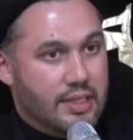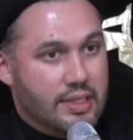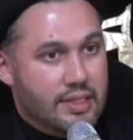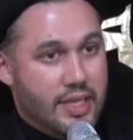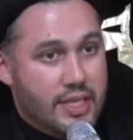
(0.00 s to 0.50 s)

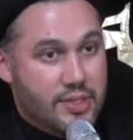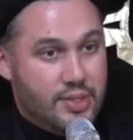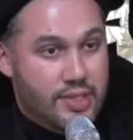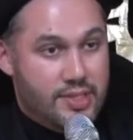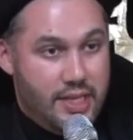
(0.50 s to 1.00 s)
Take it to
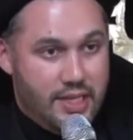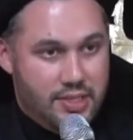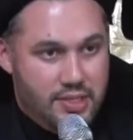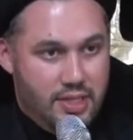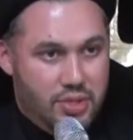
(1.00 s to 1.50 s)
the second
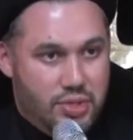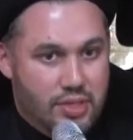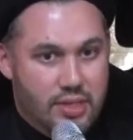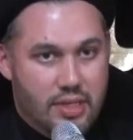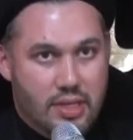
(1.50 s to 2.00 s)
stage.
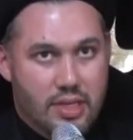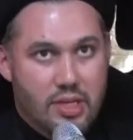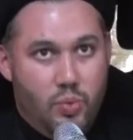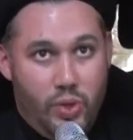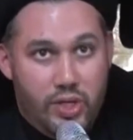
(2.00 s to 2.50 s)

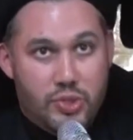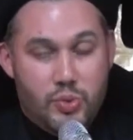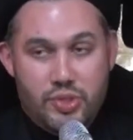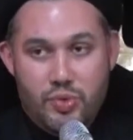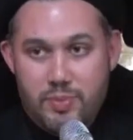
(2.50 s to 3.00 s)
What else was
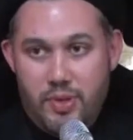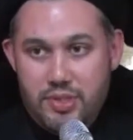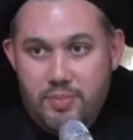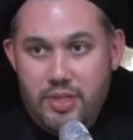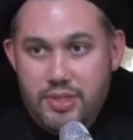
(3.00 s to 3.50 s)
the
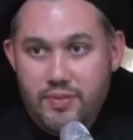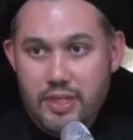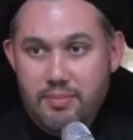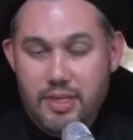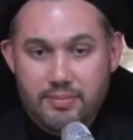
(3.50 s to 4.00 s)
responsibility of the
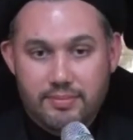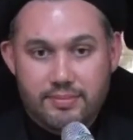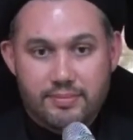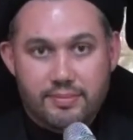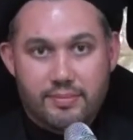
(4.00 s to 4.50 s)
Imam?
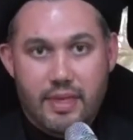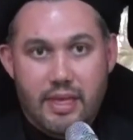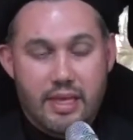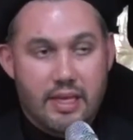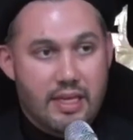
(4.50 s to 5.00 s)

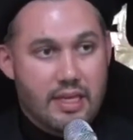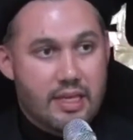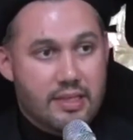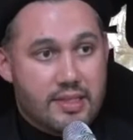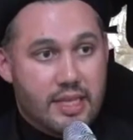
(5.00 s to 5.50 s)

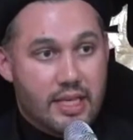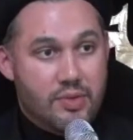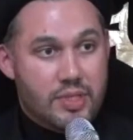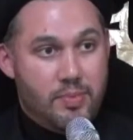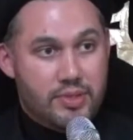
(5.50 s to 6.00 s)
The second
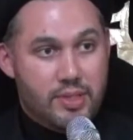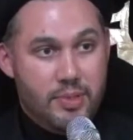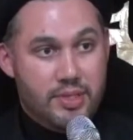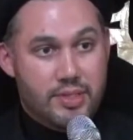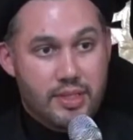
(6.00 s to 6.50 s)

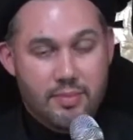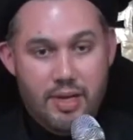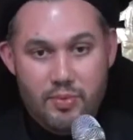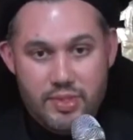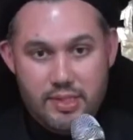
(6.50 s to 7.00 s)
responsibility of the Imam
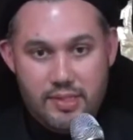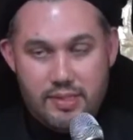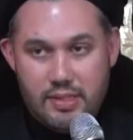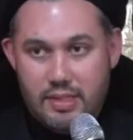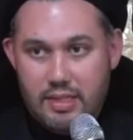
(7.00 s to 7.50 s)
was this
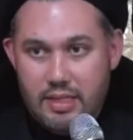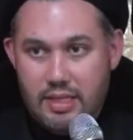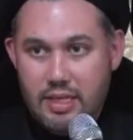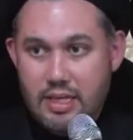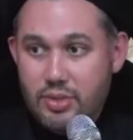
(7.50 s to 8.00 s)

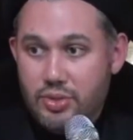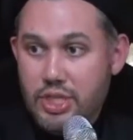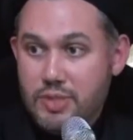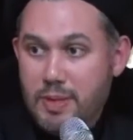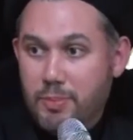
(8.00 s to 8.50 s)
to
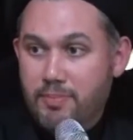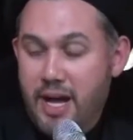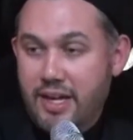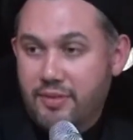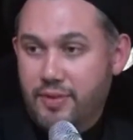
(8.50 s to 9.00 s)
teach people
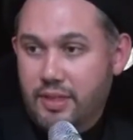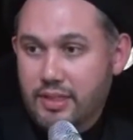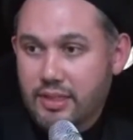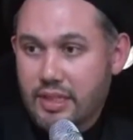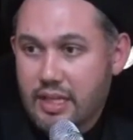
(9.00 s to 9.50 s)
ma'rifah,
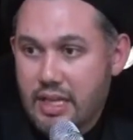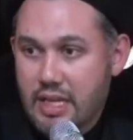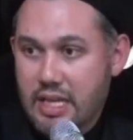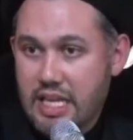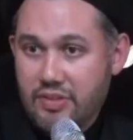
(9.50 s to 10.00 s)

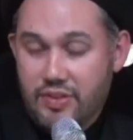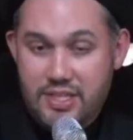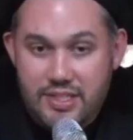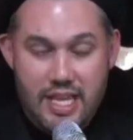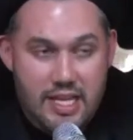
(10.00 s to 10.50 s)
in this
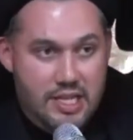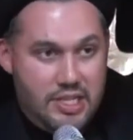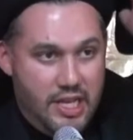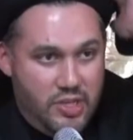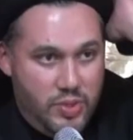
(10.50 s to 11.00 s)
day and age,
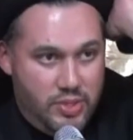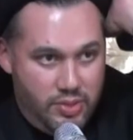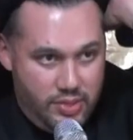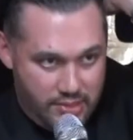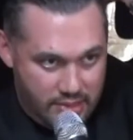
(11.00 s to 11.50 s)
how do we do
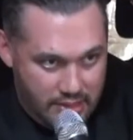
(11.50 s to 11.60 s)
this?